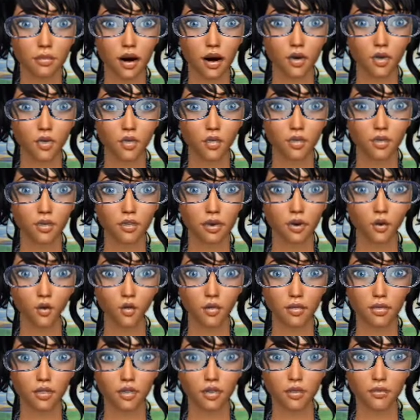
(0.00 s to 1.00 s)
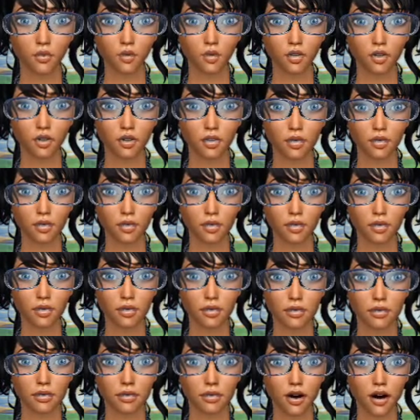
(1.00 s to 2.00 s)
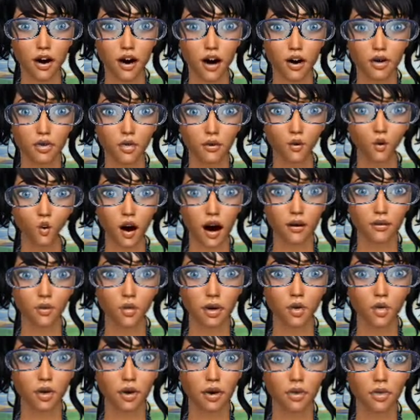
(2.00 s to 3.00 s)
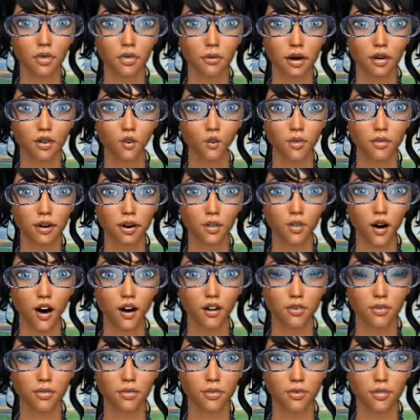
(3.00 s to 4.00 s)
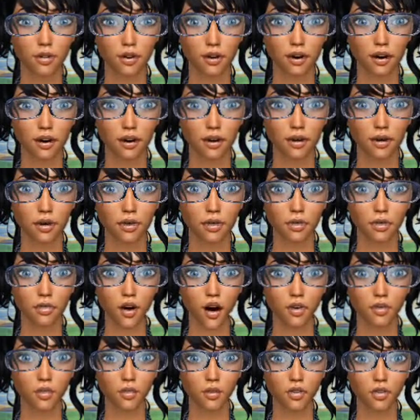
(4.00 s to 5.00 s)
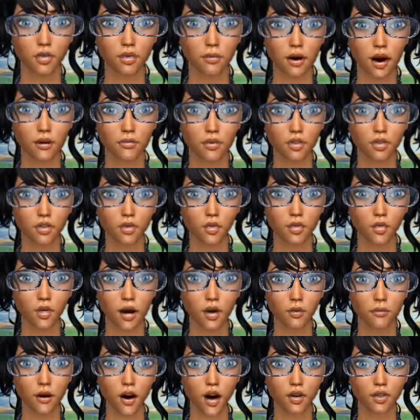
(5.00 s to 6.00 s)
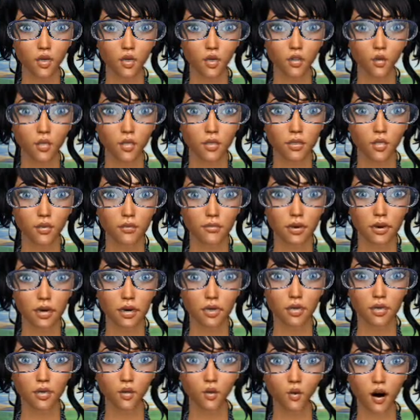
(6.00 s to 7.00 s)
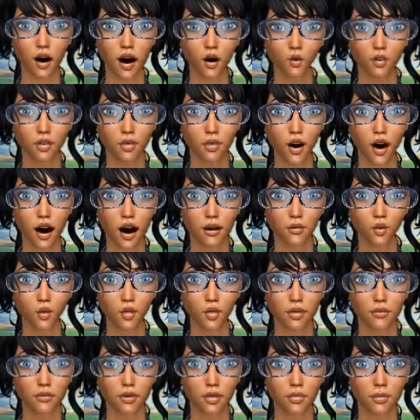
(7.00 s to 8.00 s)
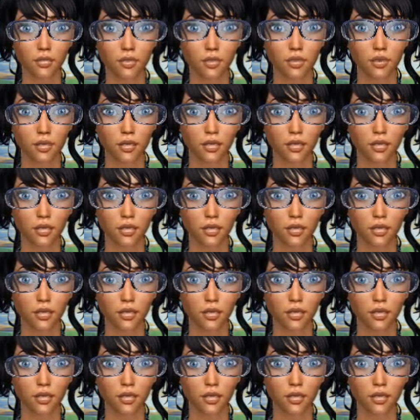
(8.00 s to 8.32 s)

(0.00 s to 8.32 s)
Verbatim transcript: and down to the left side. Move slowly and under control, using your stomach muscles rather than momentum to raise and lower your legs.